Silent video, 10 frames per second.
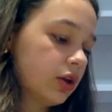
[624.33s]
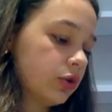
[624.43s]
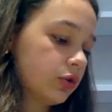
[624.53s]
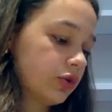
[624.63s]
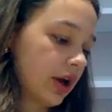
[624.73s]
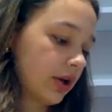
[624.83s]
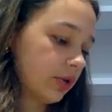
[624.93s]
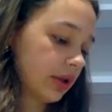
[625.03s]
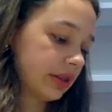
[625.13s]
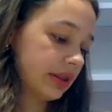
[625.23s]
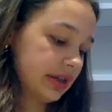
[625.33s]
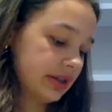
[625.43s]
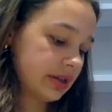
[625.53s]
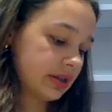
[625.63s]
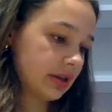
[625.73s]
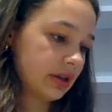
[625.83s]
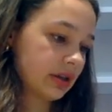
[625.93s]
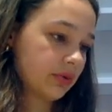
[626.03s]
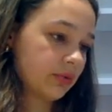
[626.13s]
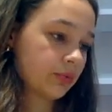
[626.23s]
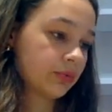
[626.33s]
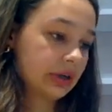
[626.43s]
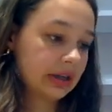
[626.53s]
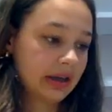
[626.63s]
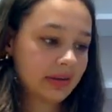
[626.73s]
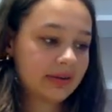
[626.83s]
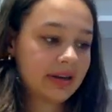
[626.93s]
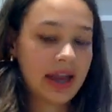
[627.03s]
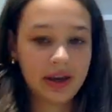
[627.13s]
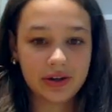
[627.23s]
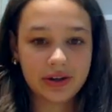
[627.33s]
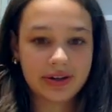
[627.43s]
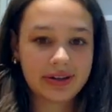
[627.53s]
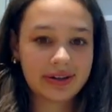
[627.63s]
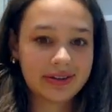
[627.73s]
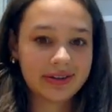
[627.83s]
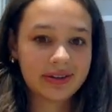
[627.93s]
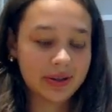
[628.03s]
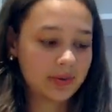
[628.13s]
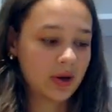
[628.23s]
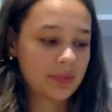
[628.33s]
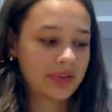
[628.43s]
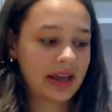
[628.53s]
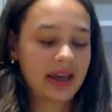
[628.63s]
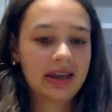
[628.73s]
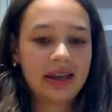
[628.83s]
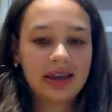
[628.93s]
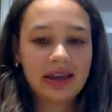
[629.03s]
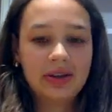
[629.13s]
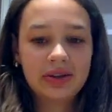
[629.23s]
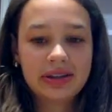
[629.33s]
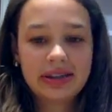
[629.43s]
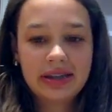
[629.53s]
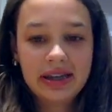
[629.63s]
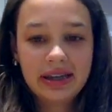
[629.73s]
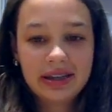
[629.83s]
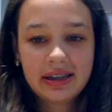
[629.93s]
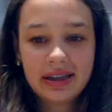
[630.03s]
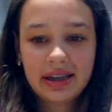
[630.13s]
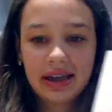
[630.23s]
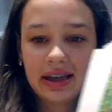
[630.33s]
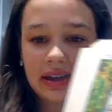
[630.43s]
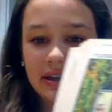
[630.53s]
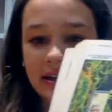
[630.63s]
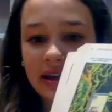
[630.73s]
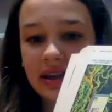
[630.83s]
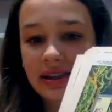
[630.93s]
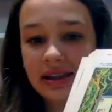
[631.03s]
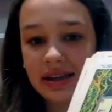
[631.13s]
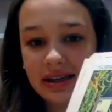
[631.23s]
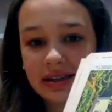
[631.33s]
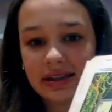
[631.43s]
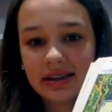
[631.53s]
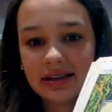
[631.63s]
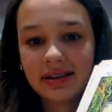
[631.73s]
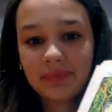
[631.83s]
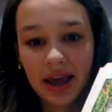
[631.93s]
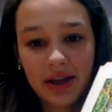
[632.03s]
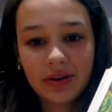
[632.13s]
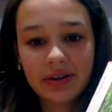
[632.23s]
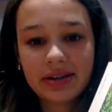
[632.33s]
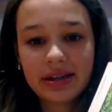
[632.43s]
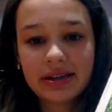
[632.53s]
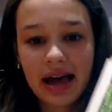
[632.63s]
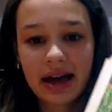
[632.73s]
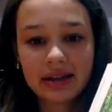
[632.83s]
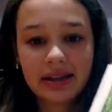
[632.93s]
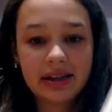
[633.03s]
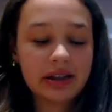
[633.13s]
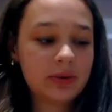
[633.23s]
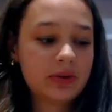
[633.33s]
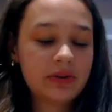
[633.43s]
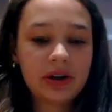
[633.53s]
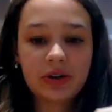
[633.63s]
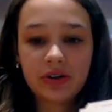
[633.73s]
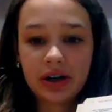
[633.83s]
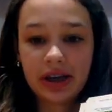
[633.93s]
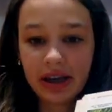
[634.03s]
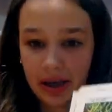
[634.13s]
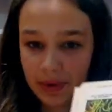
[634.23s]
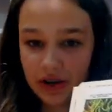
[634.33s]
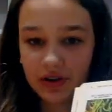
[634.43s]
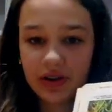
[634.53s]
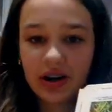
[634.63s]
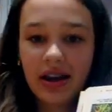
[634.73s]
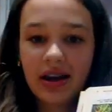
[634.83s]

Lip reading: So this really angers the Swamp Thing, and you can see in these panels exactly, like this was a very striking image,